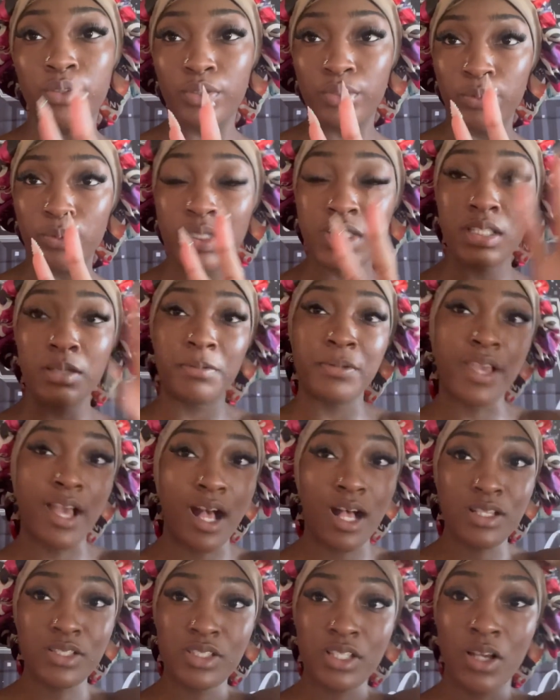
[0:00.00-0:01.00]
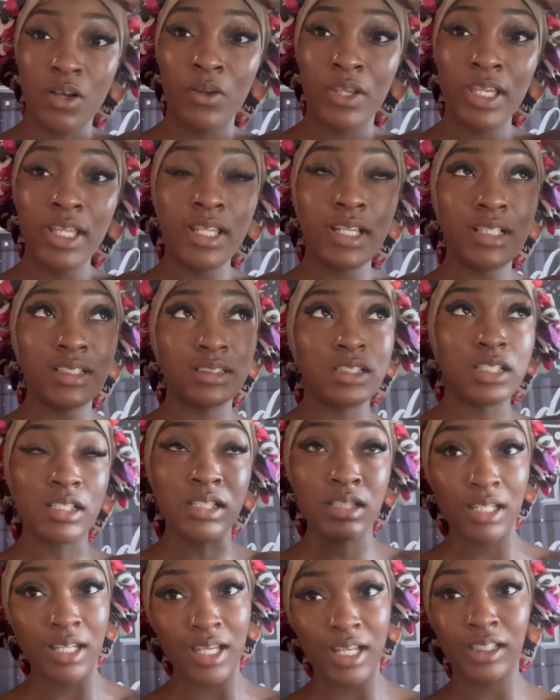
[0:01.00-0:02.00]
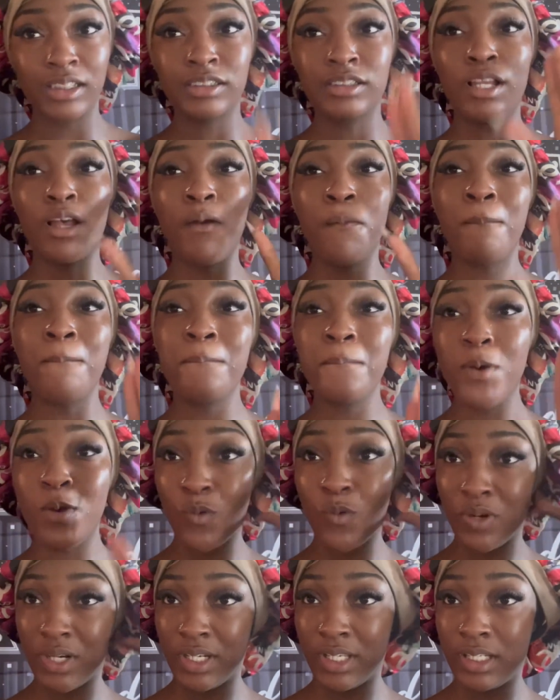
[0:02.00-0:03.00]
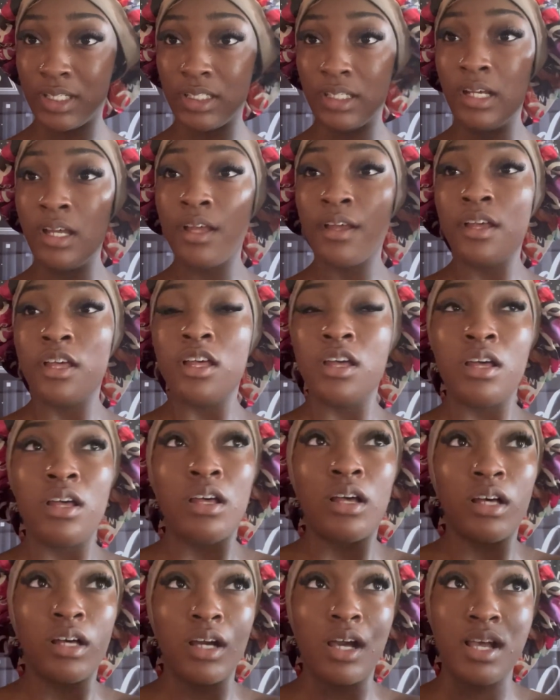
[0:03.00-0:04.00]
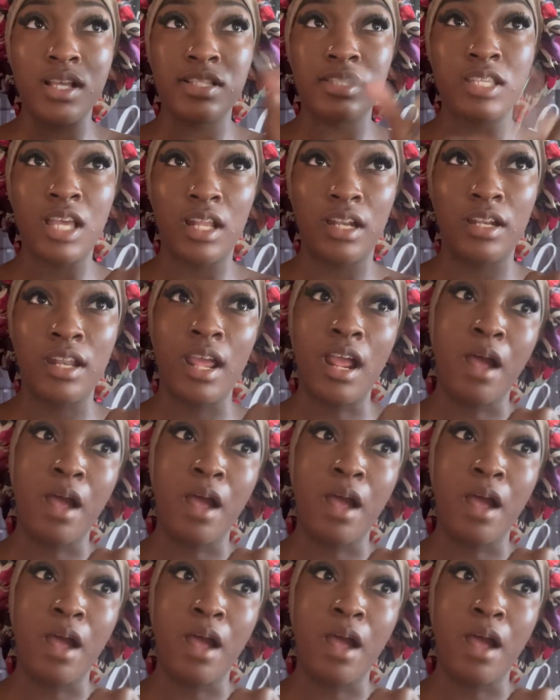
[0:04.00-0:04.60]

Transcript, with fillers: What's up, y'all? So it is the next morning, uh, Saturday.